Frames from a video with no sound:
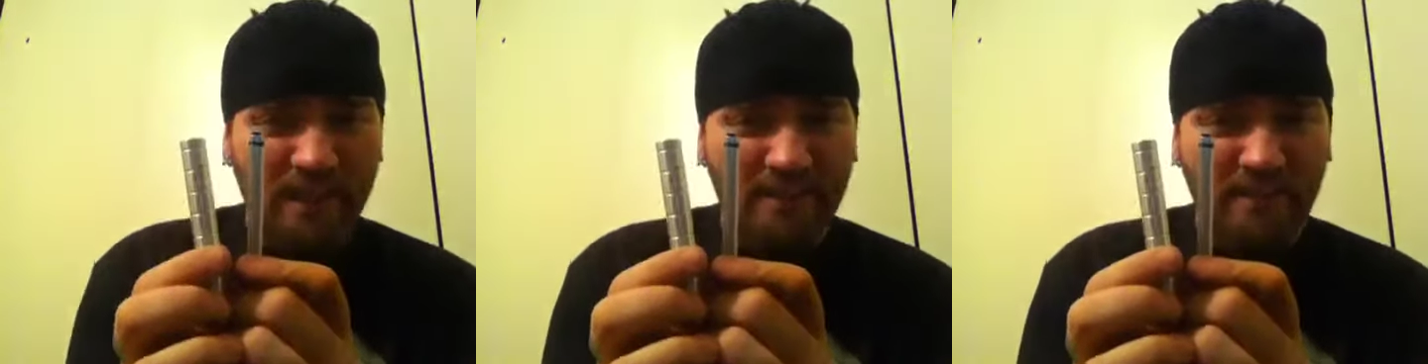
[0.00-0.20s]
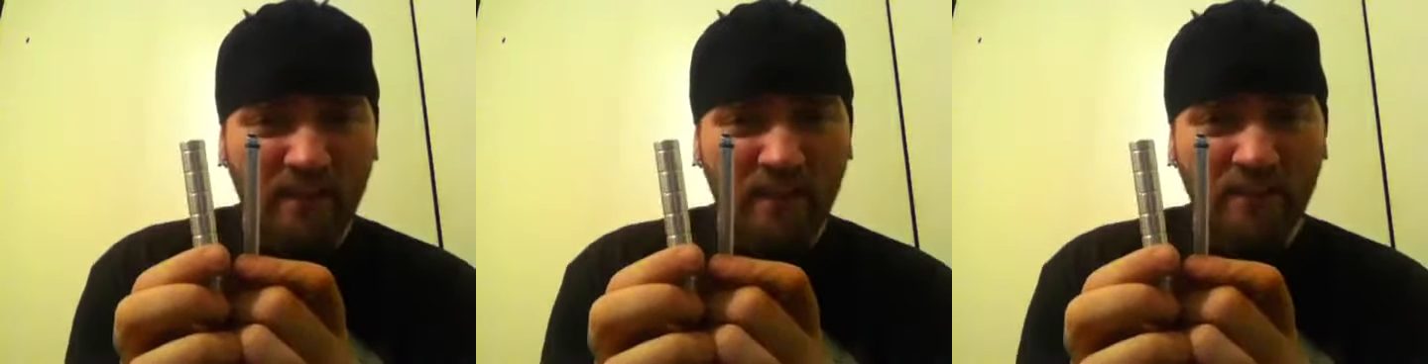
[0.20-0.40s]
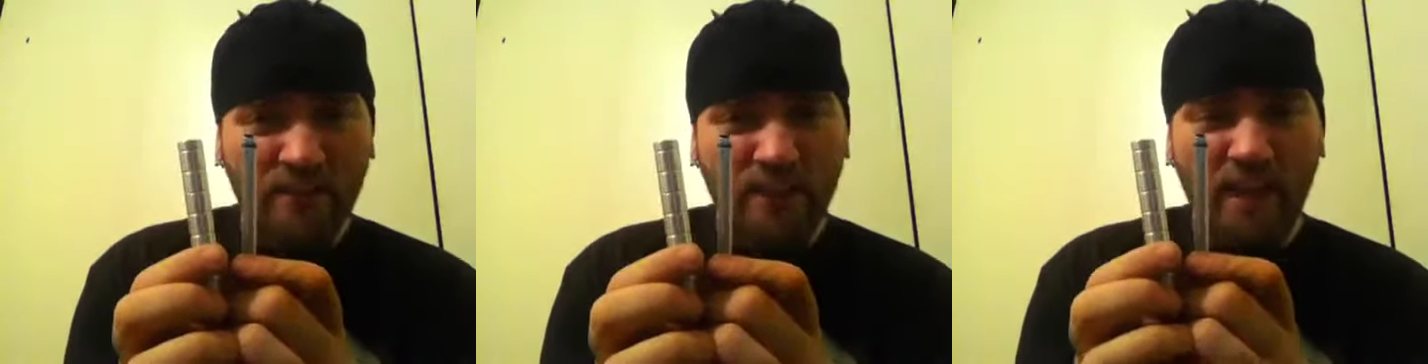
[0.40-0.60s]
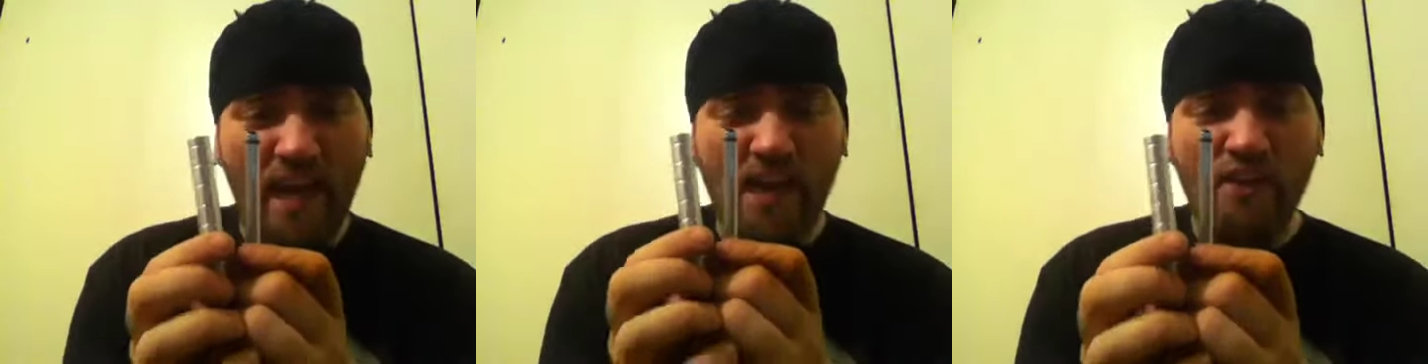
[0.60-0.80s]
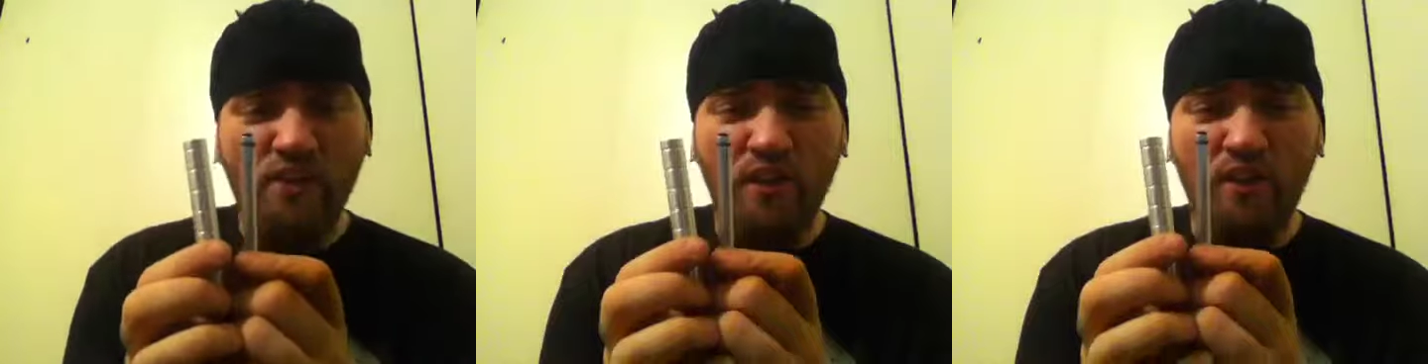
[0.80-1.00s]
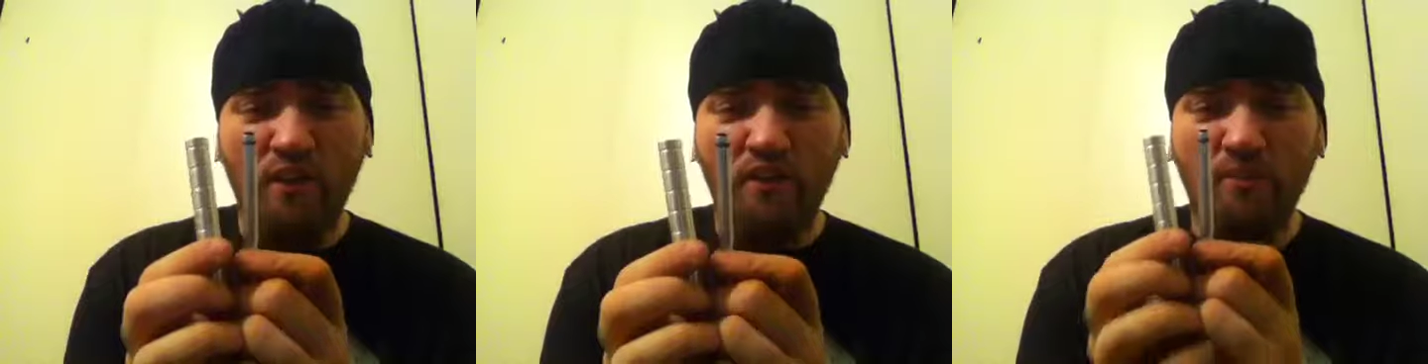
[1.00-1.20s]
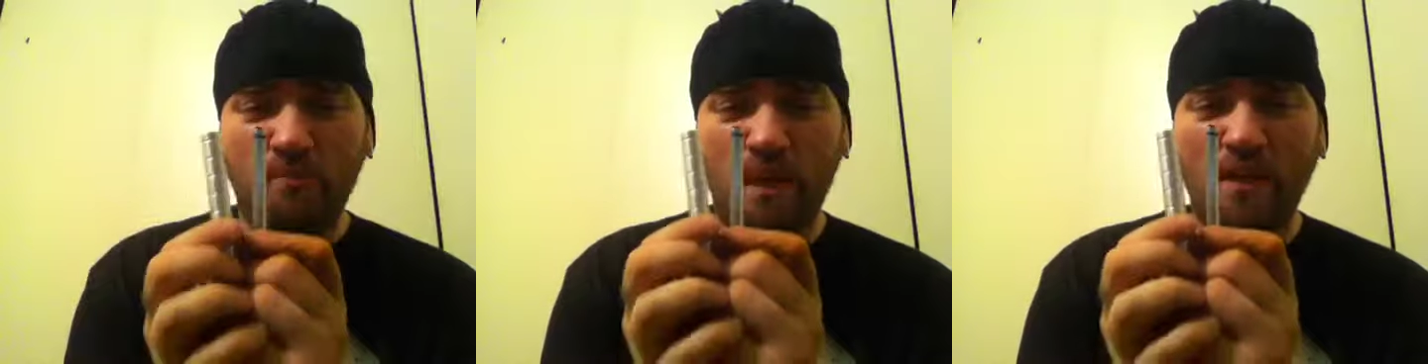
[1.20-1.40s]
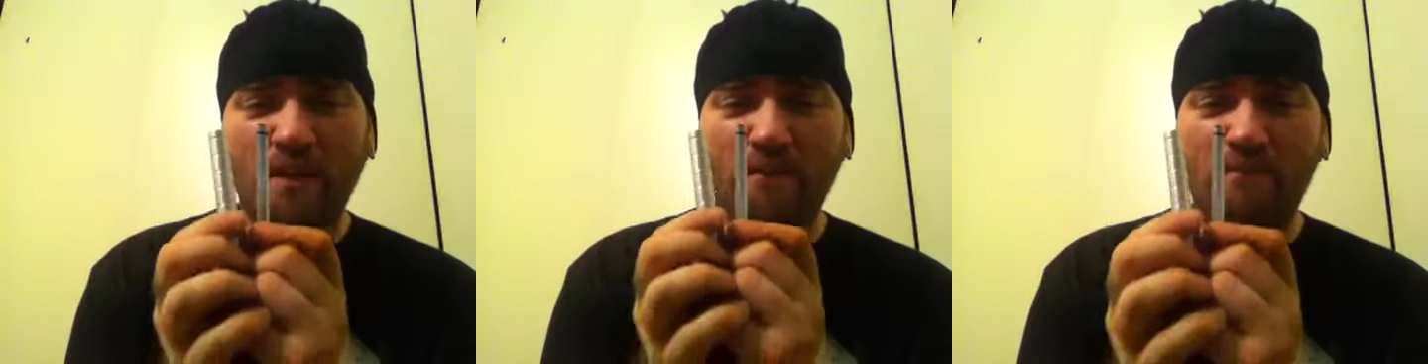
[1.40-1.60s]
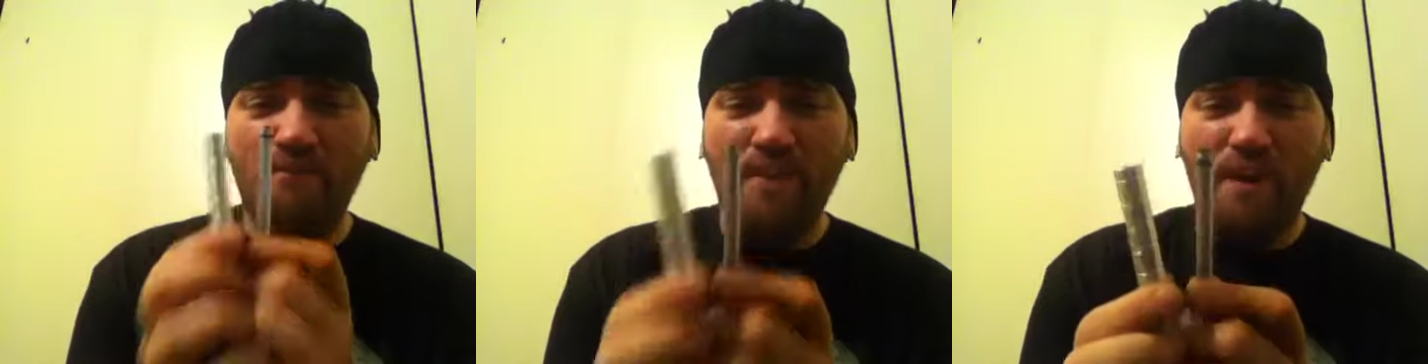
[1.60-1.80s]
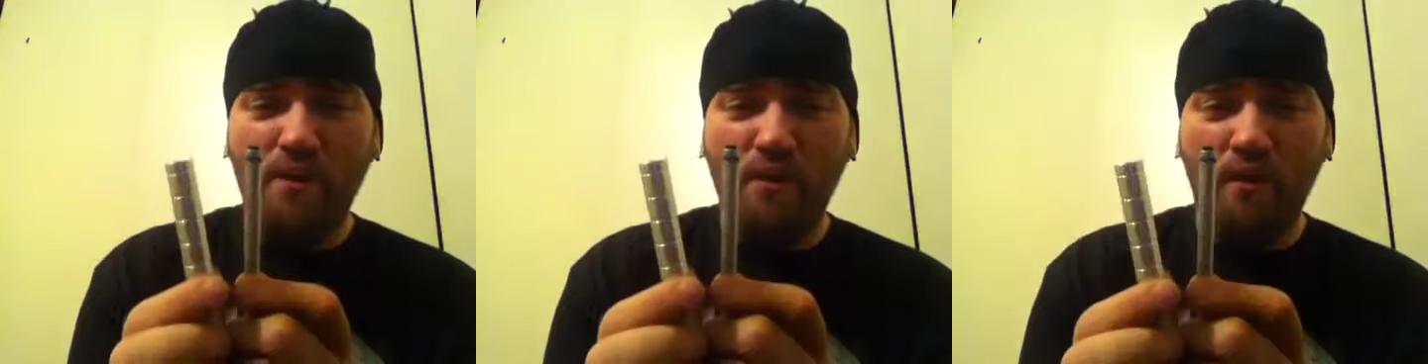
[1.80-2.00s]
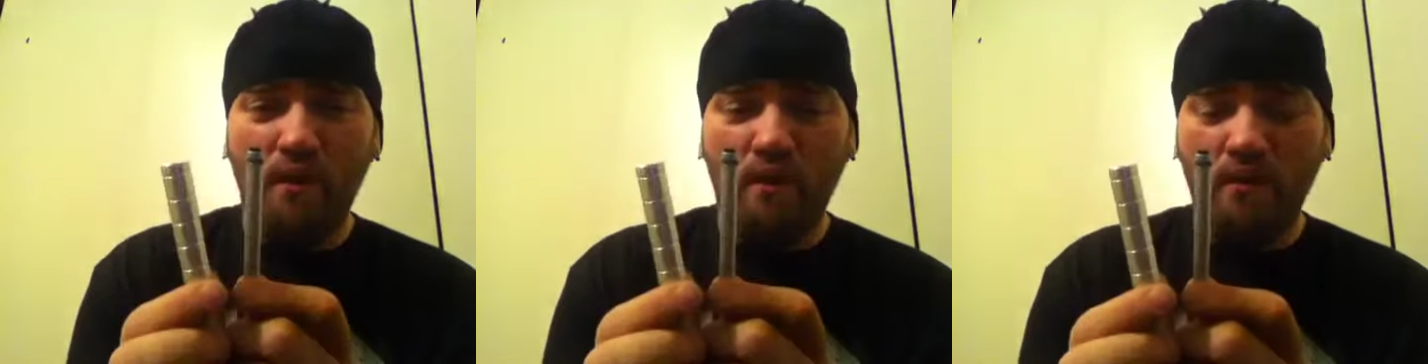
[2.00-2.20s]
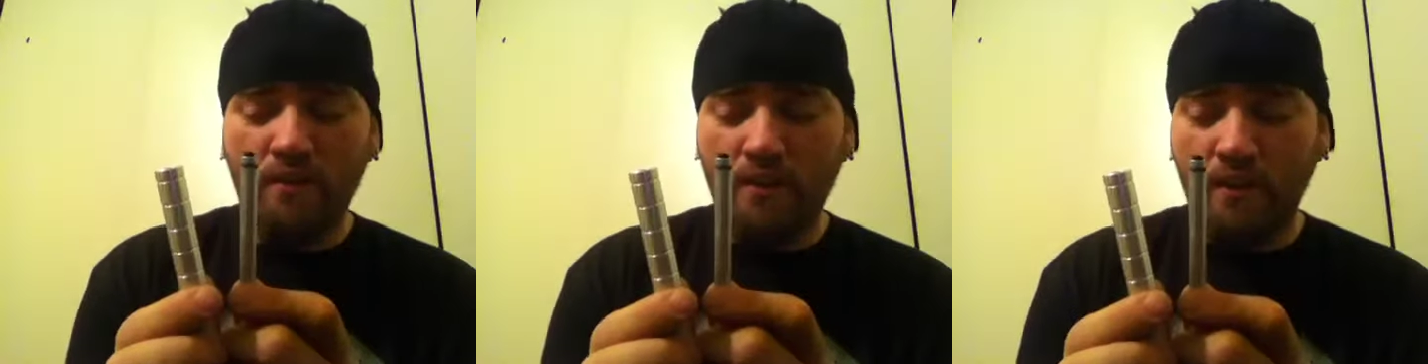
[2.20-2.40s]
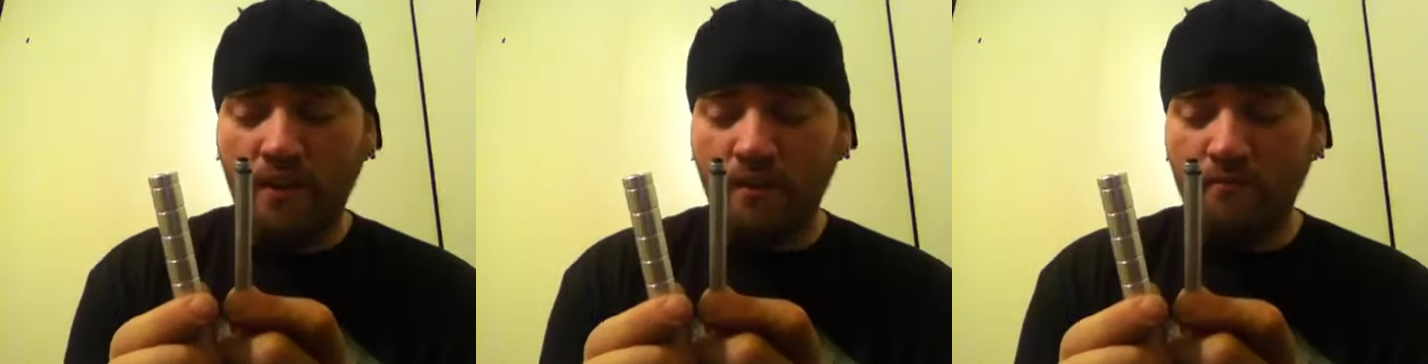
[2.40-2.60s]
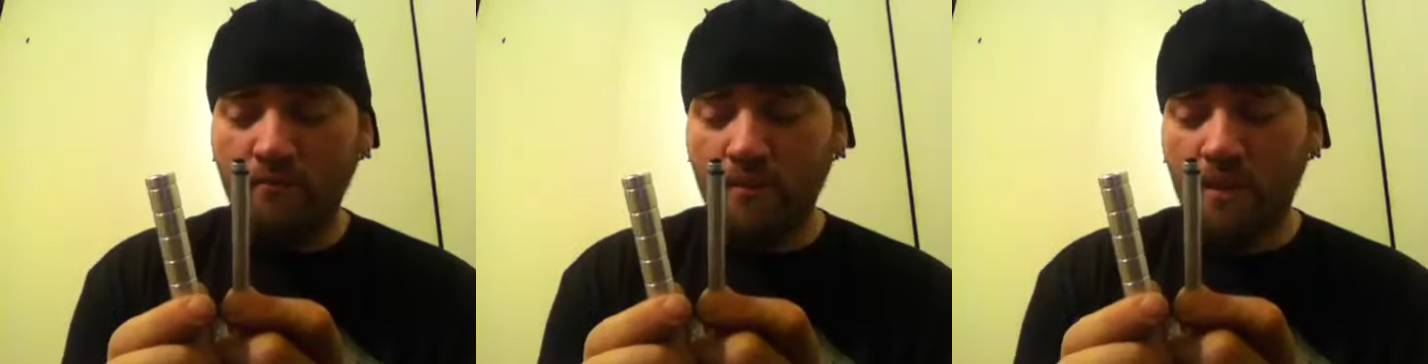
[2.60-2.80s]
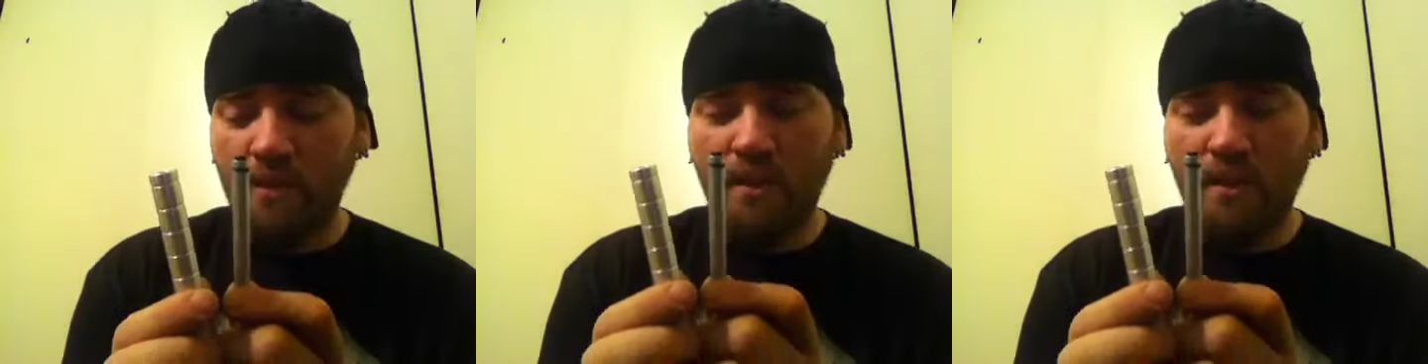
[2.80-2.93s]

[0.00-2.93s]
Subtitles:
technology actually goes back a very long time.